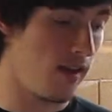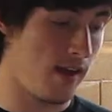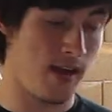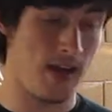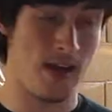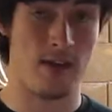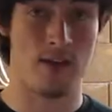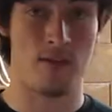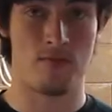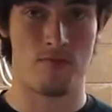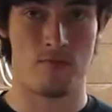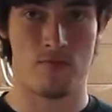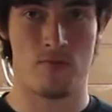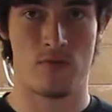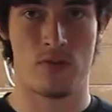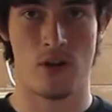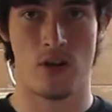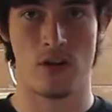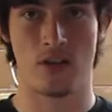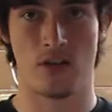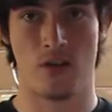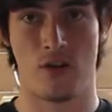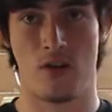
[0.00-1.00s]
It
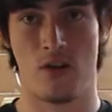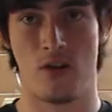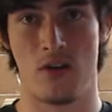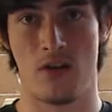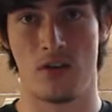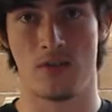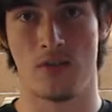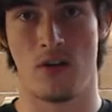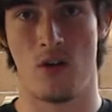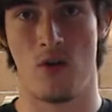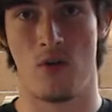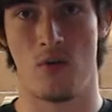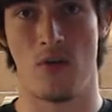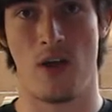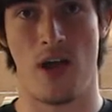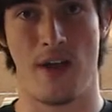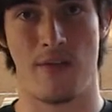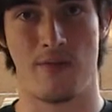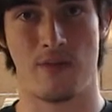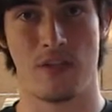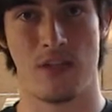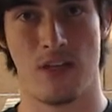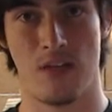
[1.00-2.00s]
does occur on its own.
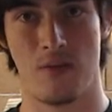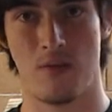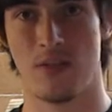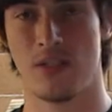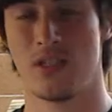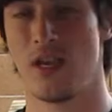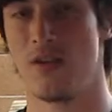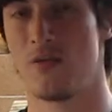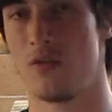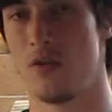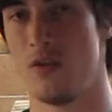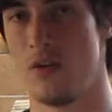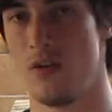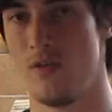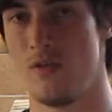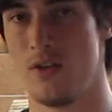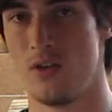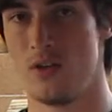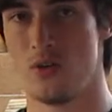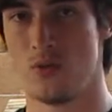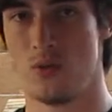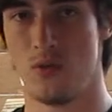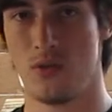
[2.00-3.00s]
I've seen it in several
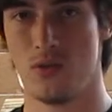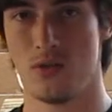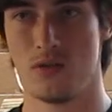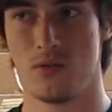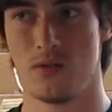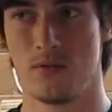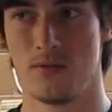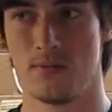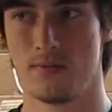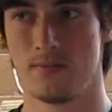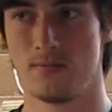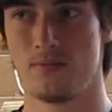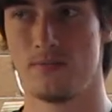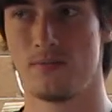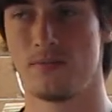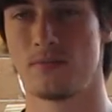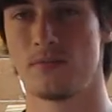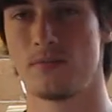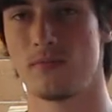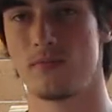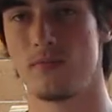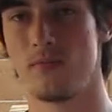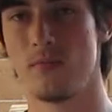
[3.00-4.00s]
individuals,
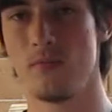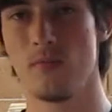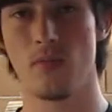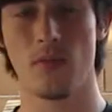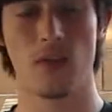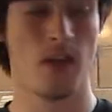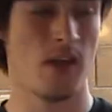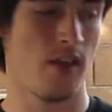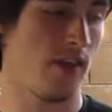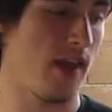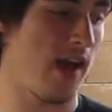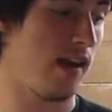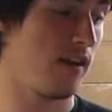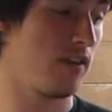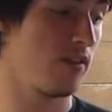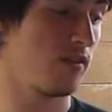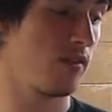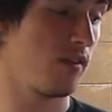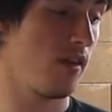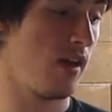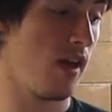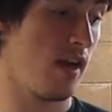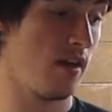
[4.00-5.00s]
and that
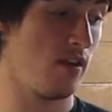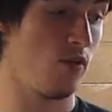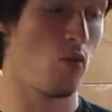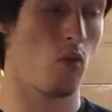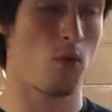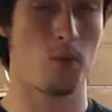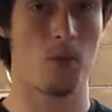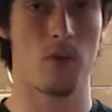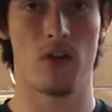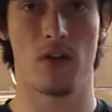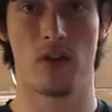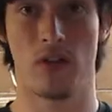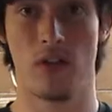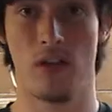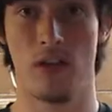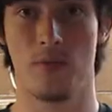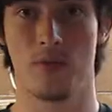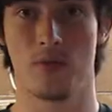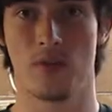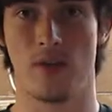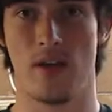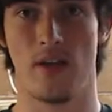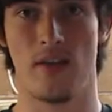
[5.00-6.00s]
is a normal
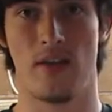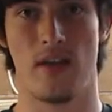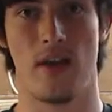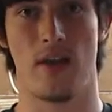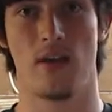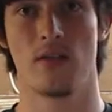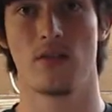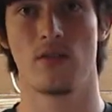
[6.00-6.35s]
Eclipse right there.